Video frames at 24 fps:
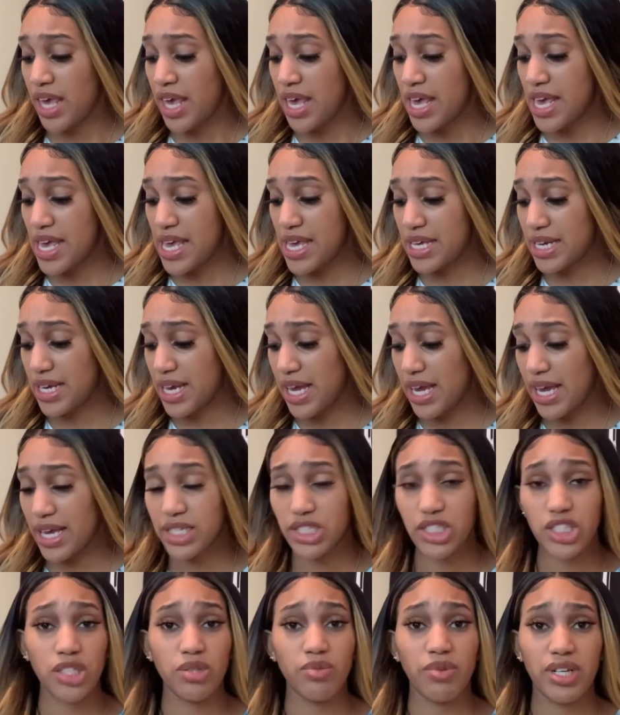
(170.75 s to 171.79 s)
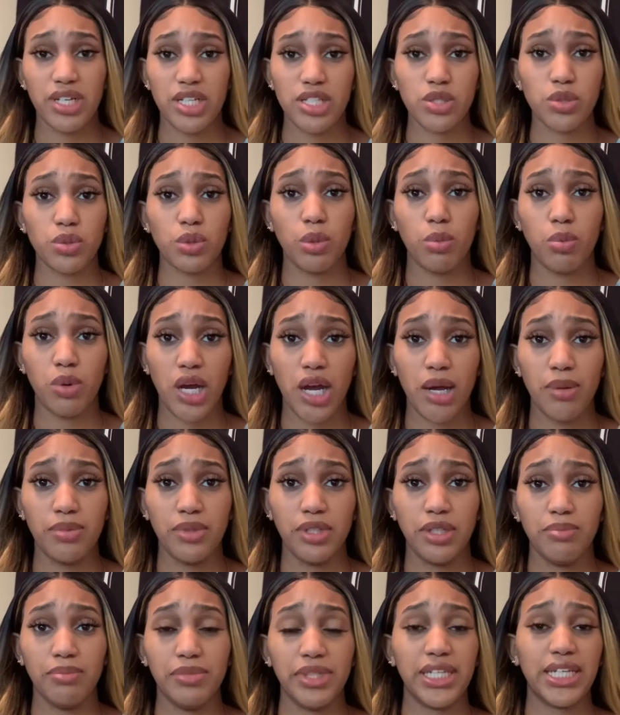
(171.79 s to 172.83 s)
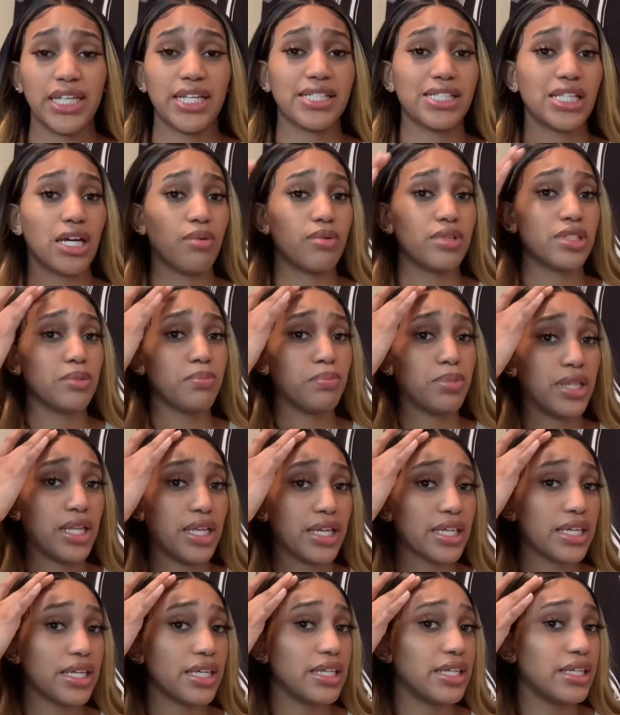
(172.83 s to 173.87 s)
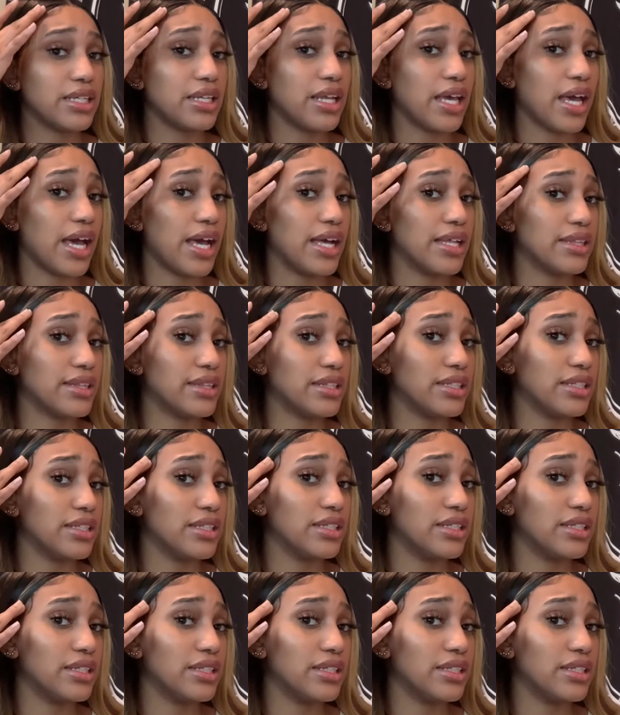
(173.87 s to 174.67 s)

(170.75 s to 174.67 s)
And I actually ran into a problem because I was plucking at the